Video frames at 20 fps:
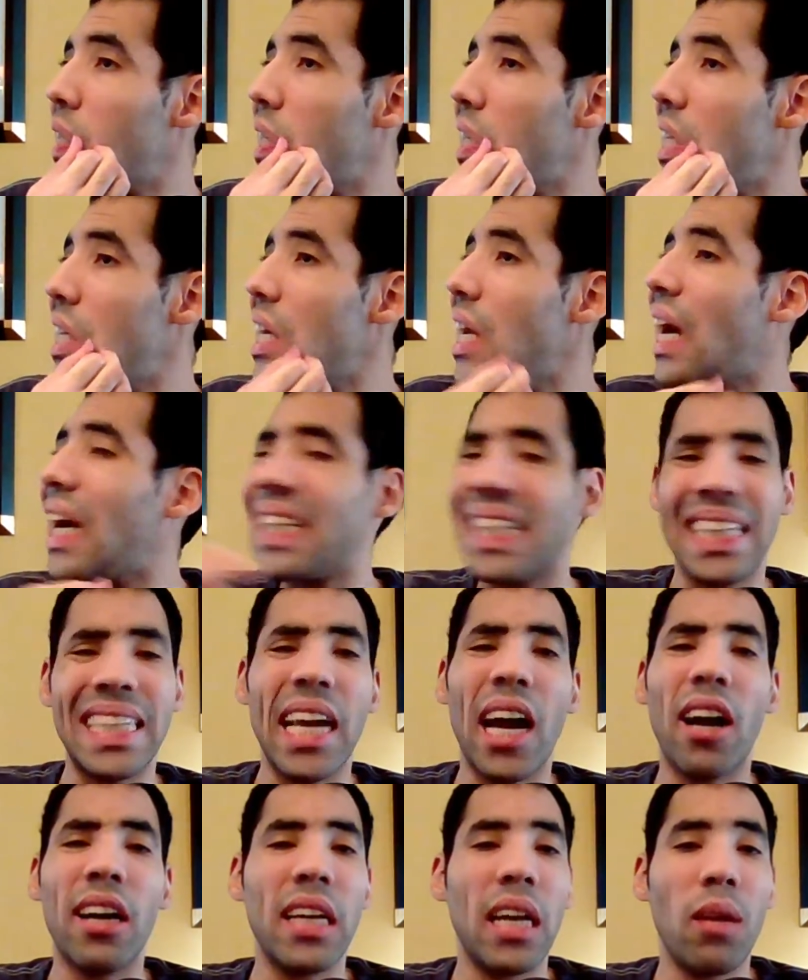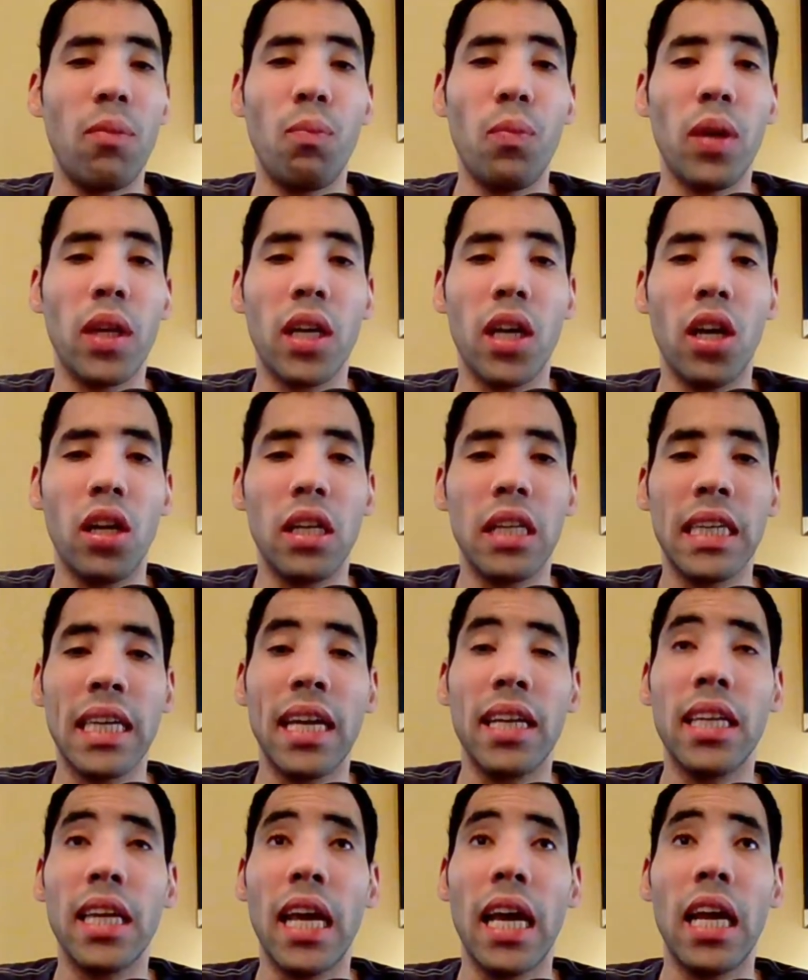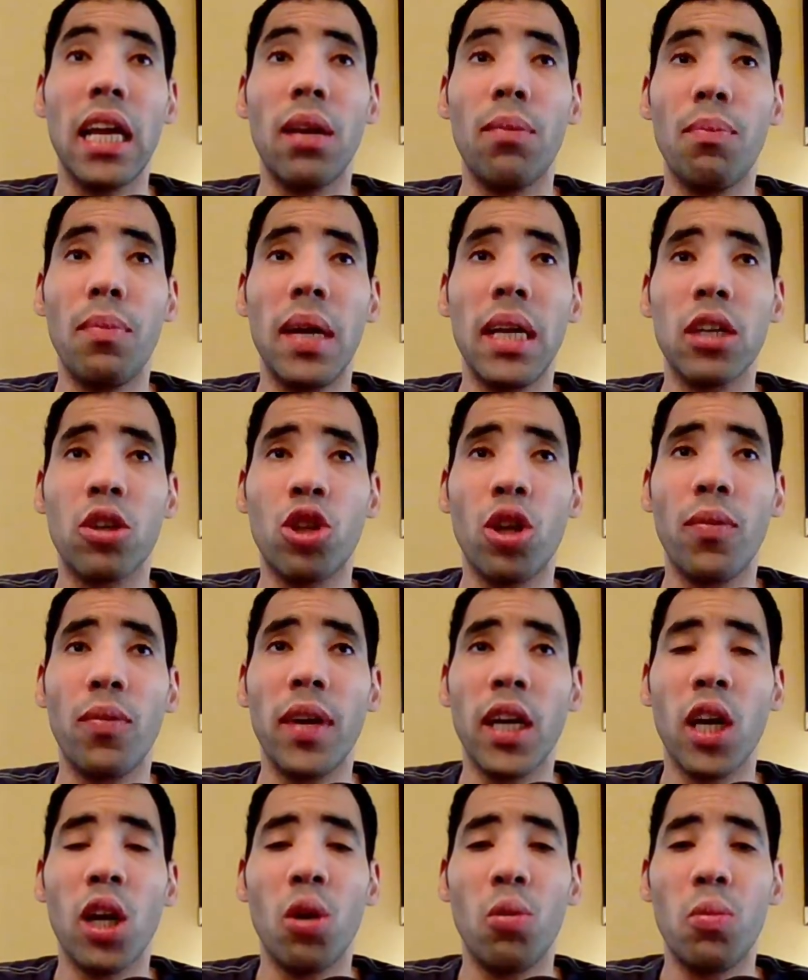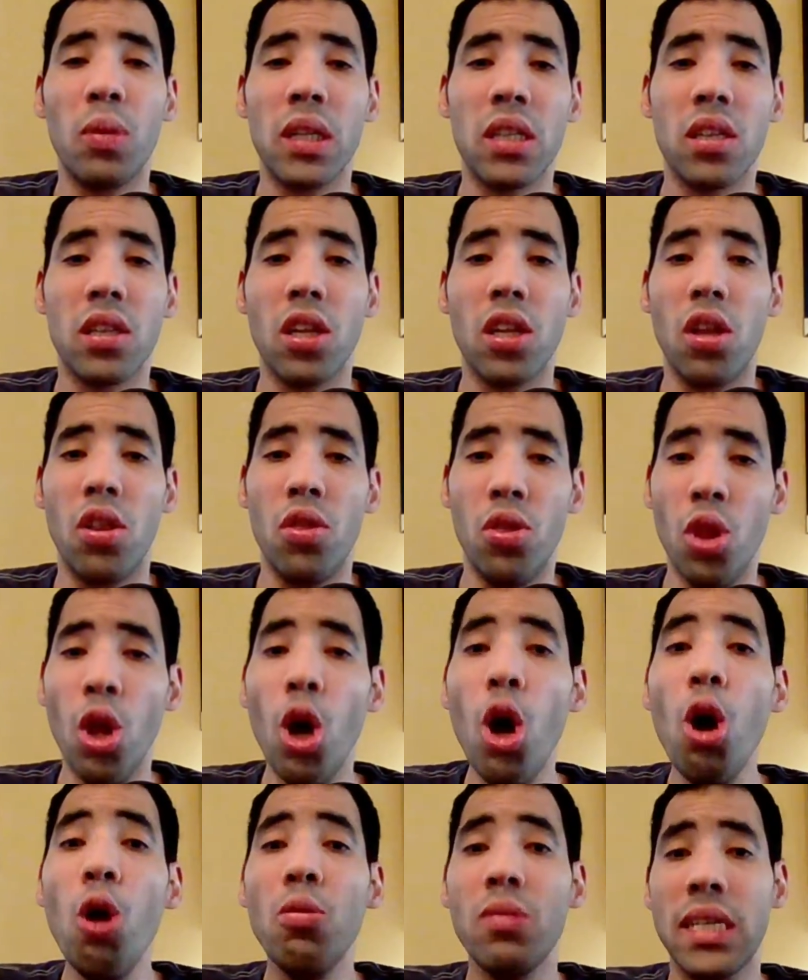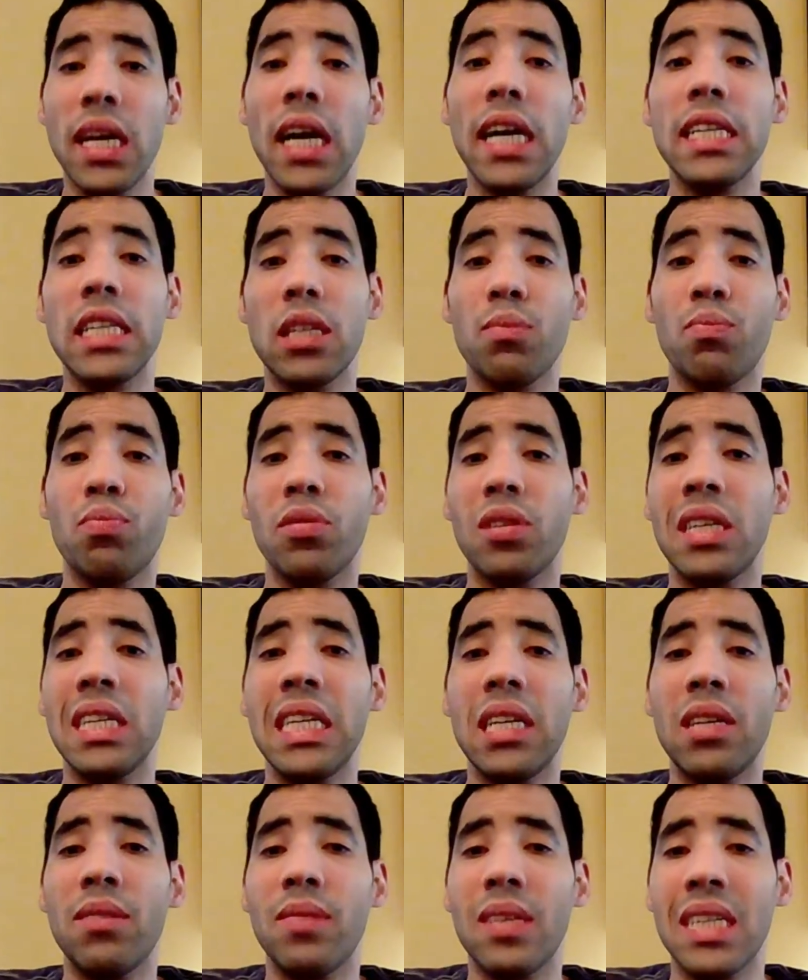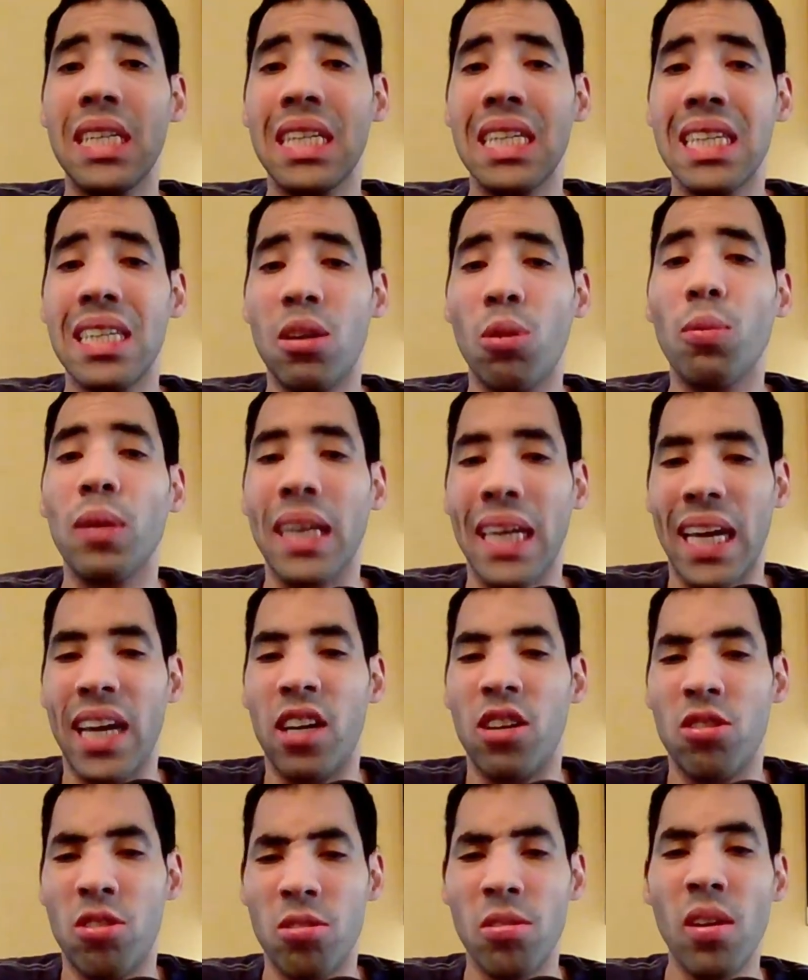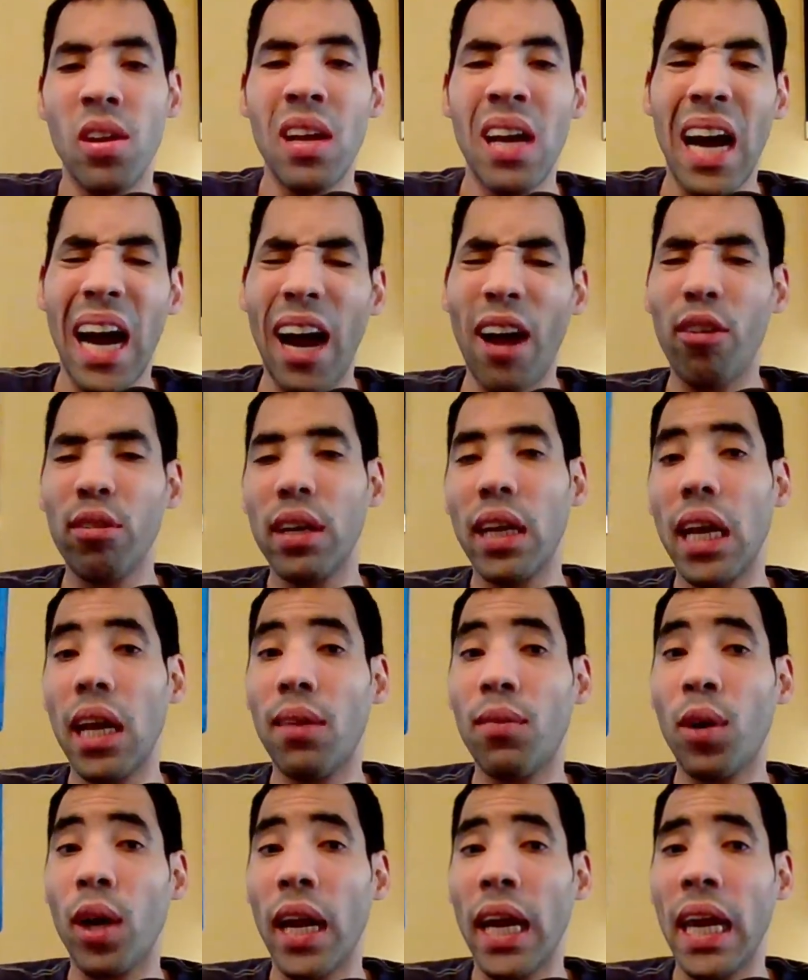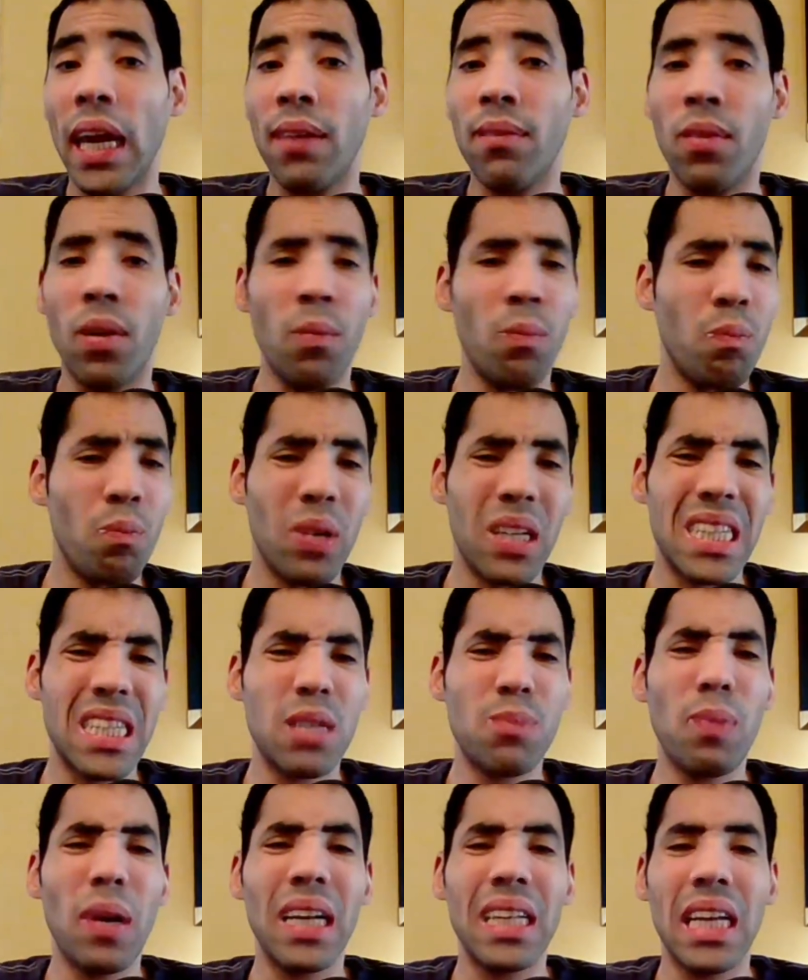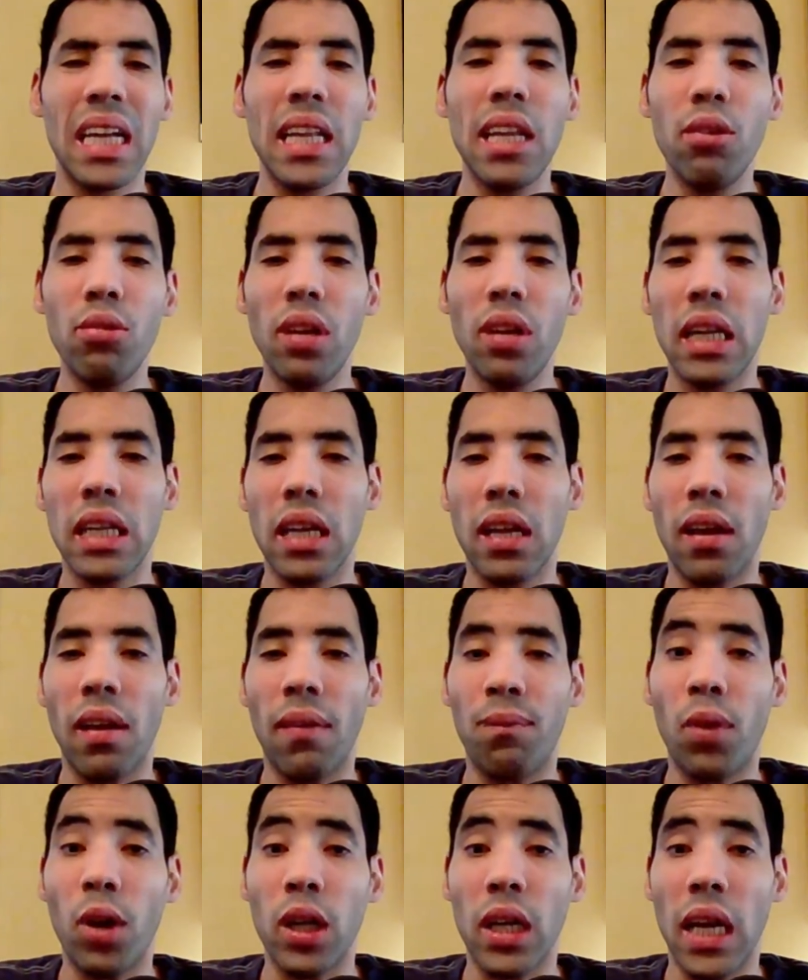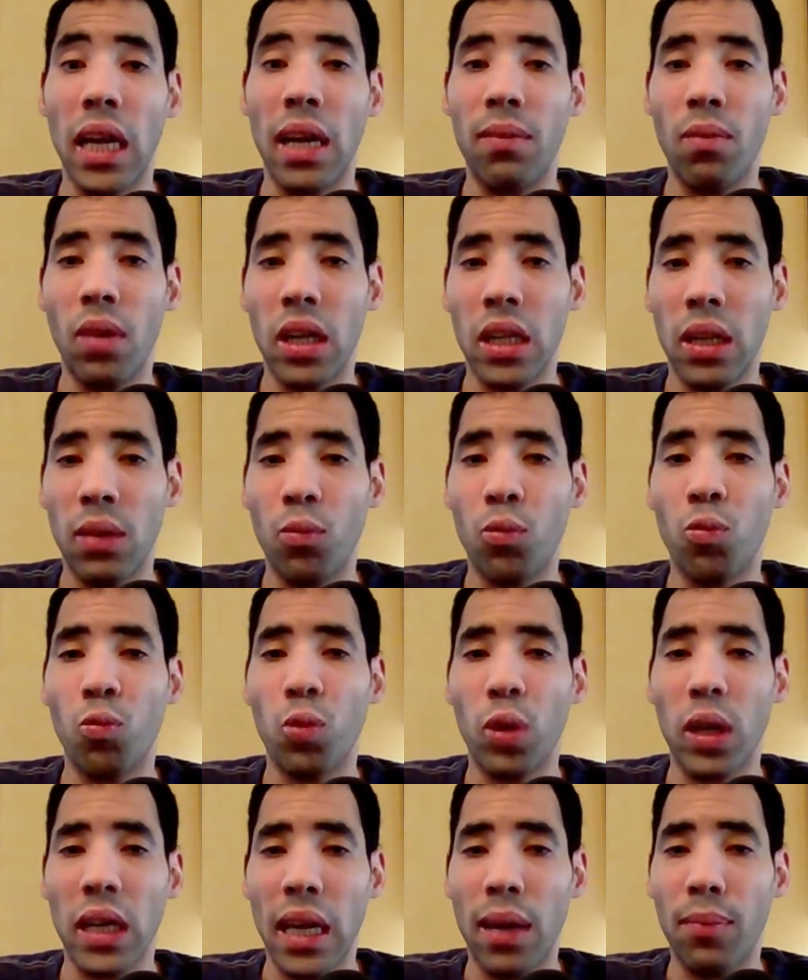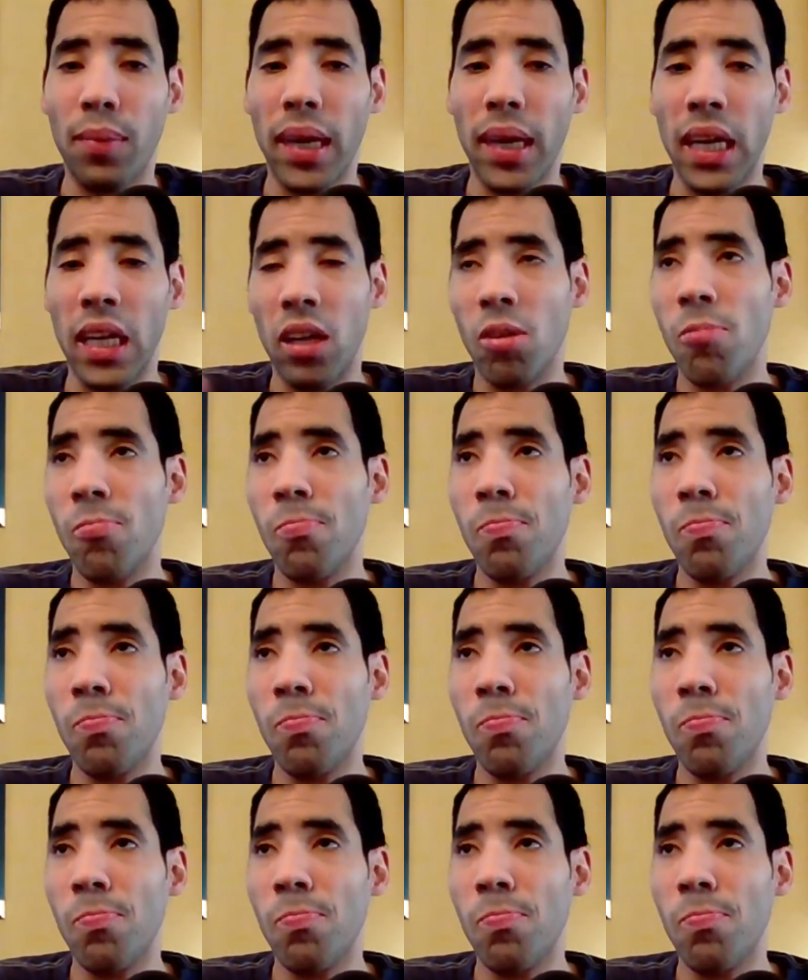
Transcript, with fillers: Yeah, I doubt it because it's going and made a cliffhanger with the new Sun Supreme, and who cares? I don't get any more aim, but despite that, dude, that's a fun game I uh, did for the campaign.